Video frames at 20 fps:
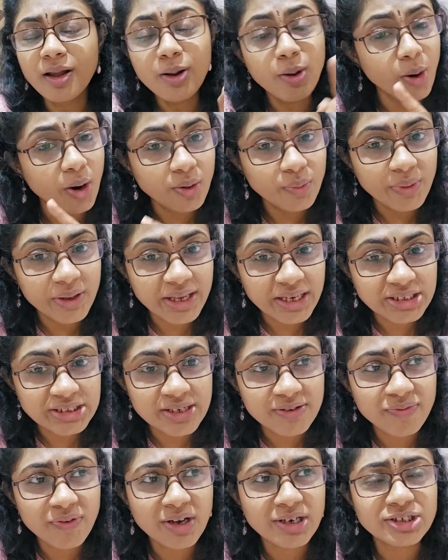
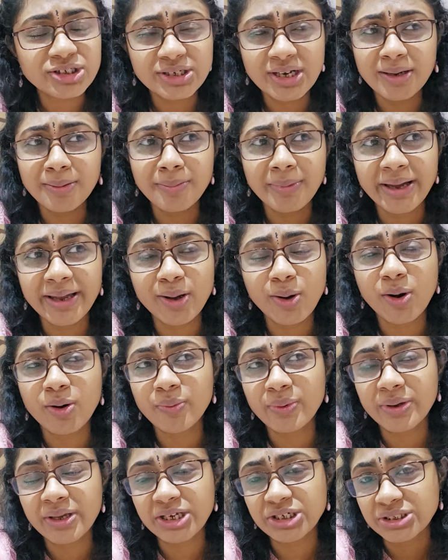Convocation function, my
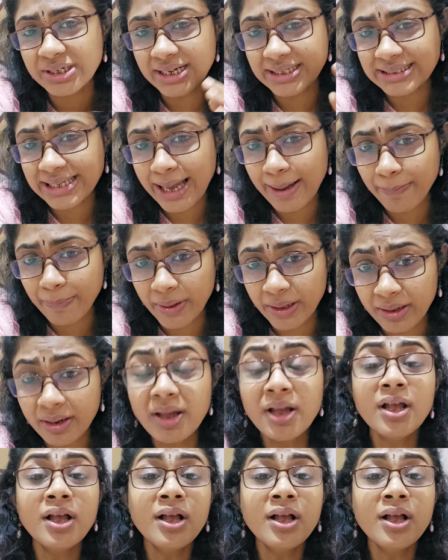convocation has happened.